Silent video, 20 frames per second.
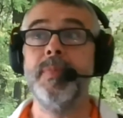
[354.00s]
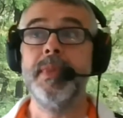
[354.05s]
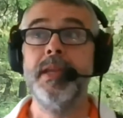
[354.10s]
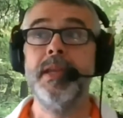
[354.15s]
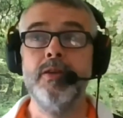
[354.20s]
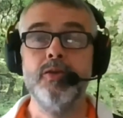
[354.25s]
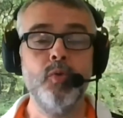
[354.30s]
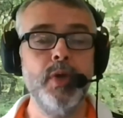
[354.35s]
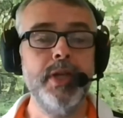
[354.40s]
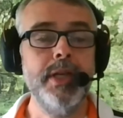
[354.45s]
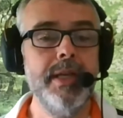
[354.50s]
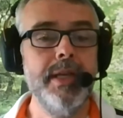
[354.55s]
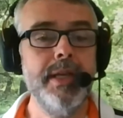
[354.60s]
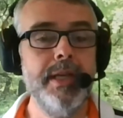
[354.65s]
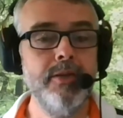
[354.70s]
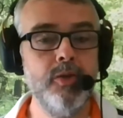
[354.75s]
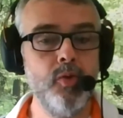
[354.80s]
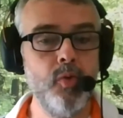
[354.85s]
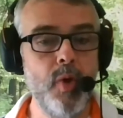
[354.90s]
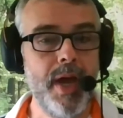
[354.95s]
So we
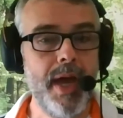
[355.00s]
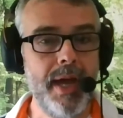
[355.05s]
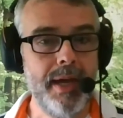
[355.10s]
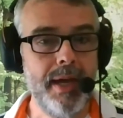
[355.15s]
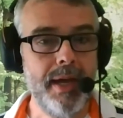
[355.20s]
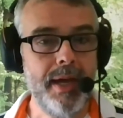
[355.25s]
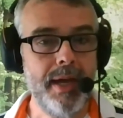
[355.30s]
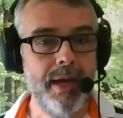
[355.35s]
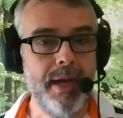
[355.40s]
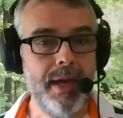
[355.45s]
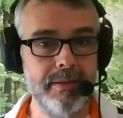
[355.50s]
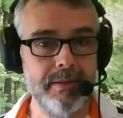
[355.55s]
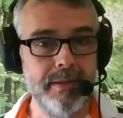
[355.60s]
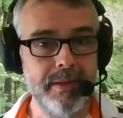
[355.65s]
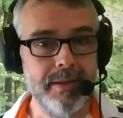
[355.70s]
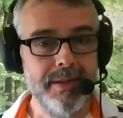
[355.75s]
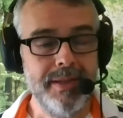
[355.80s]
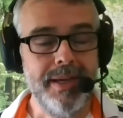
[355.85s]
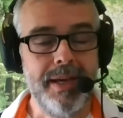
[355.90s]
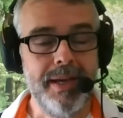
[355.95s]
need to act.
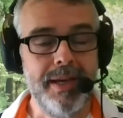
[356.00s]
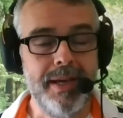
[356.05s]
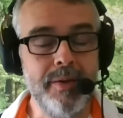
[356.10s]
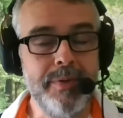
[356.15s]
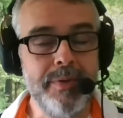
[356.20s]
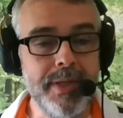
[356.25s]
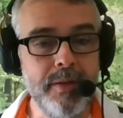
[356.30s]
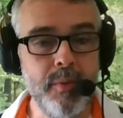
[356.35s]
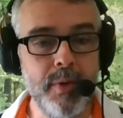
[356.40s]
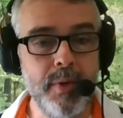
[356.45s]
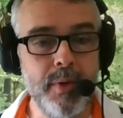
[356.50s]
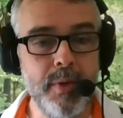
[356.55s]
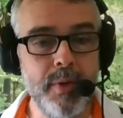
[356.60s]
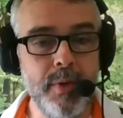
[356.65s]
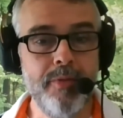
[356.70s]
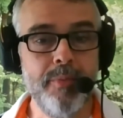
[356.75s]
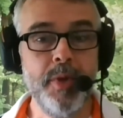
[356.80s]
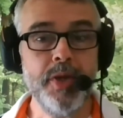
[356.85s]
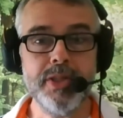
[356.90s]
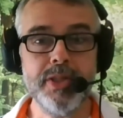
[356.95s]
I don't think we
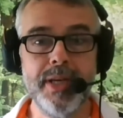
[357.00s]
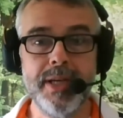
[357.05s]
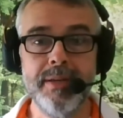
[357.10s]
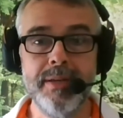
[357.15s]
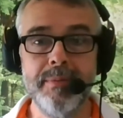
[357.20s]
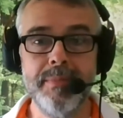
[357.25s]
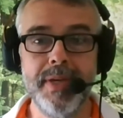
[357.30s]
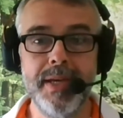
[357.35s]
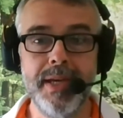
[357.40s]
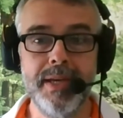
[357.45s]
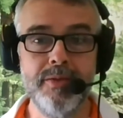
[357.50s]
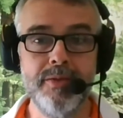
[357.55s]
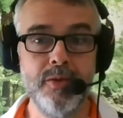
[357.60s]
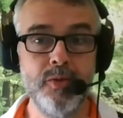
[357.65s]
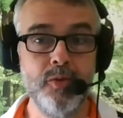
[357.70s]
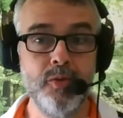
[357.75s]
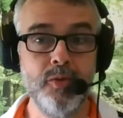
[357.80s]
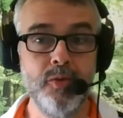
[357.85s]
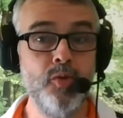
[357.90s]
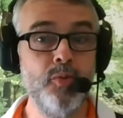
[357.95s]
have much time as a
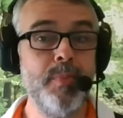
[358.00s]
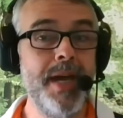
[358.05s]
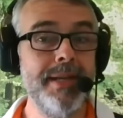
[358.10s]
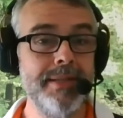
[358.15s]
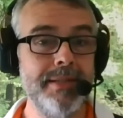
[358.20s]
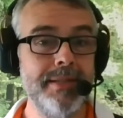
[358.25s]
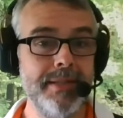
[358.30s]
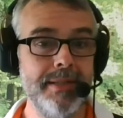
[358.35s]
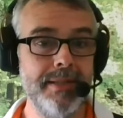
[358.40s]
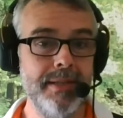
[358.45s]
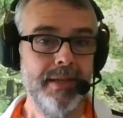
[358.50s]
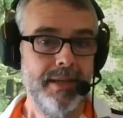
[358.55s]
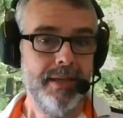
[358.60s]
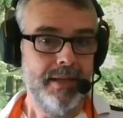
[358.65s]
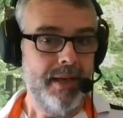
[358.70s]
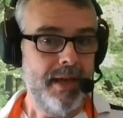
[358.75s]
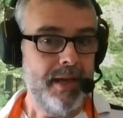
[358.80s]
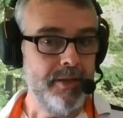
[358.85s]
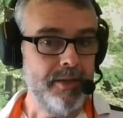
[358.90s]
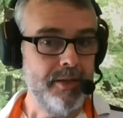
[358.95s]
humanity,
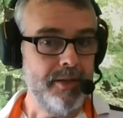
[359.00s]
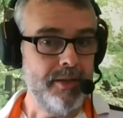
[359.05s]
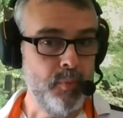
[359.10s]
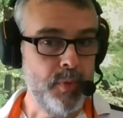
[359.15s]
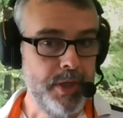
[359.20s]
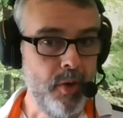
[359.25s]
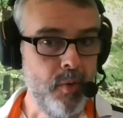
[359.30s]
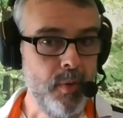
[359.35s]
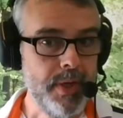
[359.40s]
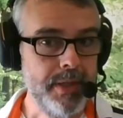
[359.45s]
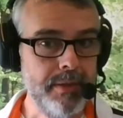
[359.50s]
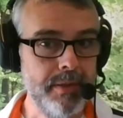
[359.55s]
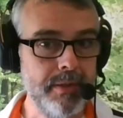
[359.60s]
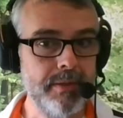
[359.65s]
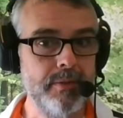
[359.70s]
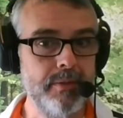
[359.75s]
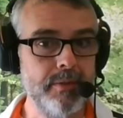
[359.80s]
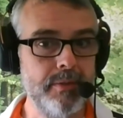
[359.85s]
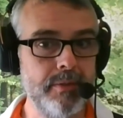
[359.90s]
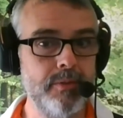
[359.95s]
as we know it,
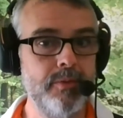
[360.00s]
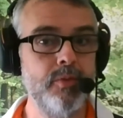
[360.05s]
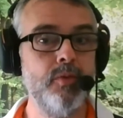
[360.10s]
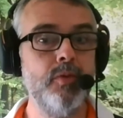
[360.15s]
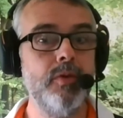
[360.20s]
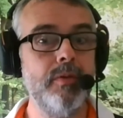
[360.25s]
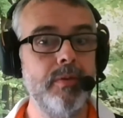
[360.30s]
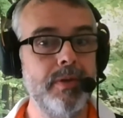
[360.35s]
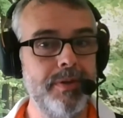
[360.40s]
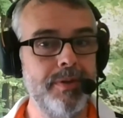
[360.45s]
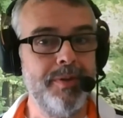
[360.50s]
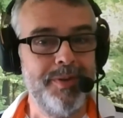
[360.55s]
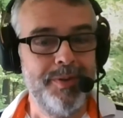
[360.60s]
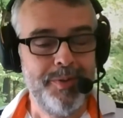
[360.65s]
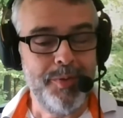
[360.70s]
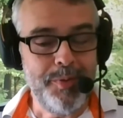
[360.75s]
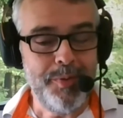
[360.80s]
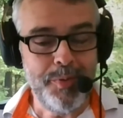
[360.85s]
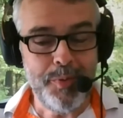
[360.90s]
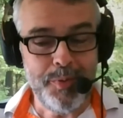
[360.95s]

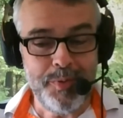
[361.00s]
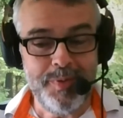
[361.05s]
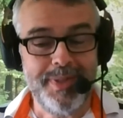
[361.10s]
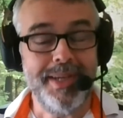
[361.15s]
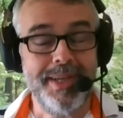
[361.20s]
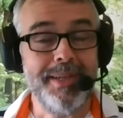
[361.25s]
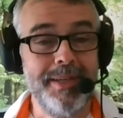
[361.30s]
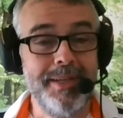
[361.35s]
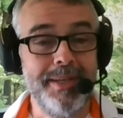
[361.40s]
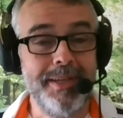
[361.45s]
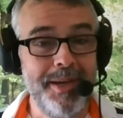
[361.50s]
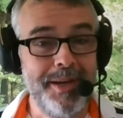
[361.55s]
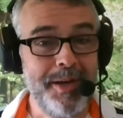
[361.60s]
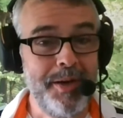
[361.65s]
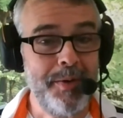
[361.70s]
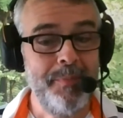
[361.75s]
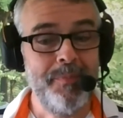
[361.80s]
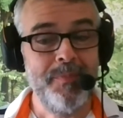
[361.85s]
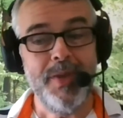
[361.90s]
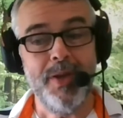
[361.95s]
to take
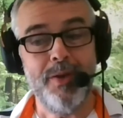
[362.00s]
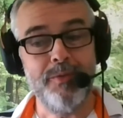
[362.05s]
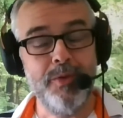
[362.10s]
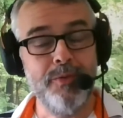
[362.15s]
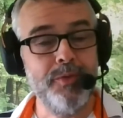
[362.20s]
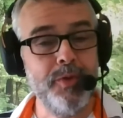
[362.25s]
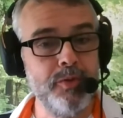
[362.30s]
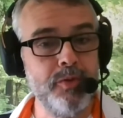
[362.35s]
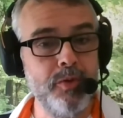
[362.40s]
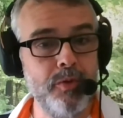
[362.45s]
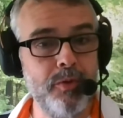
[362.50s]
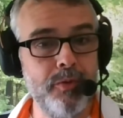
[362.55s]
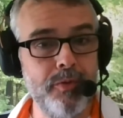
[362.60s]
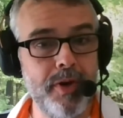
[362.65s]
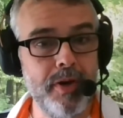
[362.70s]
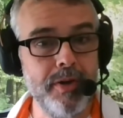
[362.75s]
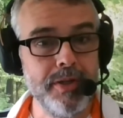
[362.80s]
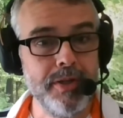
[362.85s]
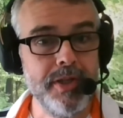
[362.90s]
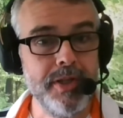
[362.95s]
care of the future of
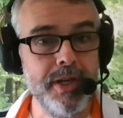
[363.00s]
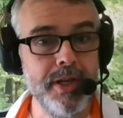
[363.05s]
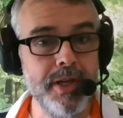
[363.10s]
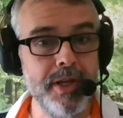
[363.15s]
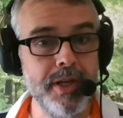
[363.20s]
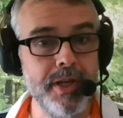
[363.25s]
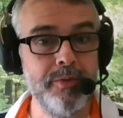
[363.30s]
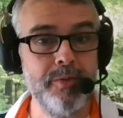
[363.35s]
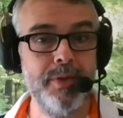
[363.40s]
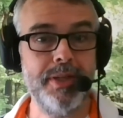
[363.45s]
our children.